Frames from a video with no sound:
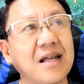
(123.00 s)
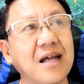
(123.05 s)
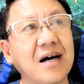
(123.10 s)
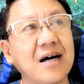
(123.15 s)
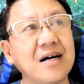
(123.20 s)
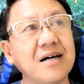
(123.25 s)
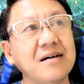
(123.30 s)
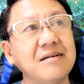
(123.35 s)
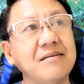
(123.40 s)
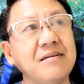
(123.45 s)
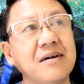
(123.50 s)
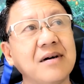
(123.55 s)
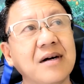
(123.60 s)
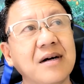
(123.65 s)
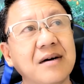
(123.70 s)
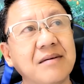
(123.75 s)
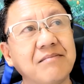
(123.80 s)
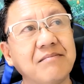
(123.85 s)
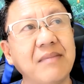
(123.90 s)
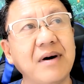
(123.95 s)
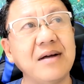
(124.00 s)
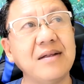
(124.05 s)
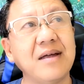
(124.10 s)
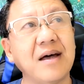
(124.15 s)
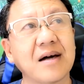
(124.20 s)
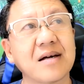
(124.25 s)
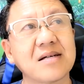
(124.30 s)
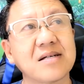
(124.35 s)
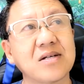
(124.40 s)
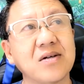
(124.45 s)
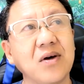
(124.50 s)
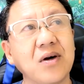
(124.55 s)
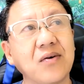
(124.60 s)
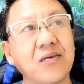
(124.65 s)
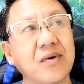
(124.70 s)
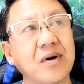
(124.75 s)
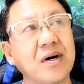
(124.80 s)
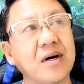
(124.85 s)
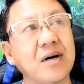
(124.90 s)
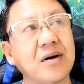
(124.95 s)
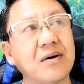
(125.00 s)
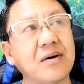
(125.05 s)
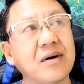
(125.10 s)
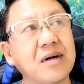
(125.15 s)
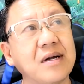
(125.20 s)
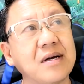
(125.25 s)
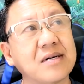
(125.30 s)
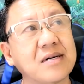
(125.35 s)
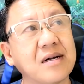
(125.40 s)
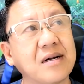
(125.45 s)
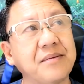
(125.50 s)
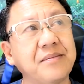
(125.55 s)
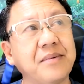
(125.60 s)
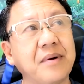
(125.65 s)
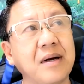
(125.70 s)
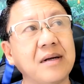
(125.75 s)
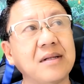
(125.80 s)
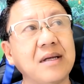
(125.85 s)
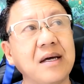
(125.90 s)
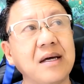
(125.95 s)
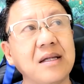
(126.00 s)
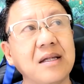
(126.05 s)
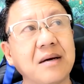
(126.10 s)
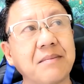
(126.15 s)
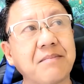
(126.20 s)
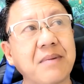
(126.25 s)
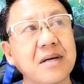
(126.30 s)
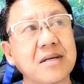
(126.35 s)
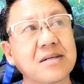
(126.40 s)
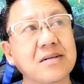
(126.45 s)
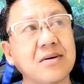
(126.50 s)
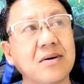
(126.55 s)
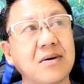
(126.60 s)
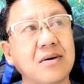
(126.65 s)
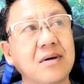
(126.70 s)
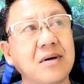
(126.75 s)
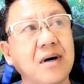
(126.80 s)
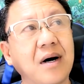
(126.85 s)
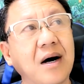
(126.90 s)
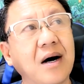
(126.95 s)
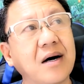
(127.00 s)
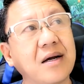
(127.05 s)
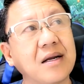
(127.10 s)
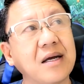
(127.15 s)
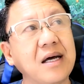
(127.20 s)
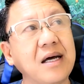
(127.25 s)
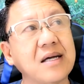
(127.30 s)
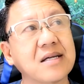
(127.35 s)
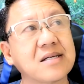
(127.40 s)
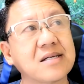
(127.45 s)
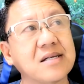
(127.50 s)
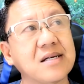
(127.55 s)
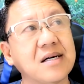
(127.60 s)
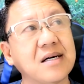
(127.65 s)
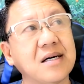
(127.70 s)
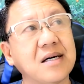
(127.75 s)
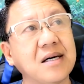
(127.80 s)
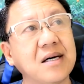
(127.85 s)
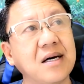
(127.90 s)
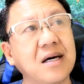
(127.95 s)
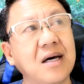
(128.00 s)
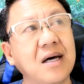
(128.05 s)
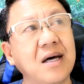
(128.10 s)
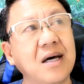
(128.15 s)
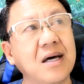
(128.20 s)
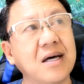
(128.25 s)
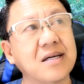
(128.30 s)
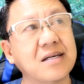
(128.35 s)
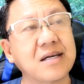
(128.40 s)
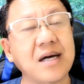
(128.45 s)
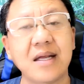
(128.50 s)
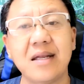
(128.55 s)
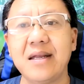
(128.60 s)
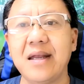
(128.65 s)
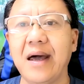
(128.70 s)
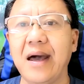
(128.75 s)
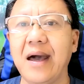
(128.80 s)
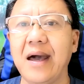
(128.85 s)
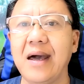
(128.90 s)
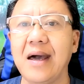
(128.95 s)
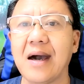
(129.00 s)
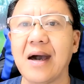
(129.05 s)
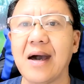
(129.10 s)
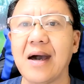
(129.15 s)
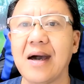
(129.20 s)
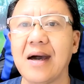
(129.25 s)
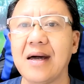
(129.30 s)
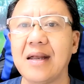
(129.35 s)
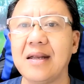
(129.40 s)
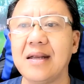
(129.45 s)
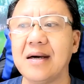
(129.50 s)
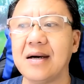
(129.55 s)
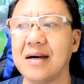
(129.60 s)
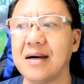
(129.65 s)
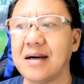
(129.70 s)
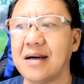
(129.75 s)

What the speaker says: na lang. By next week, we're already celebrating the Pasko. And it's Sunday and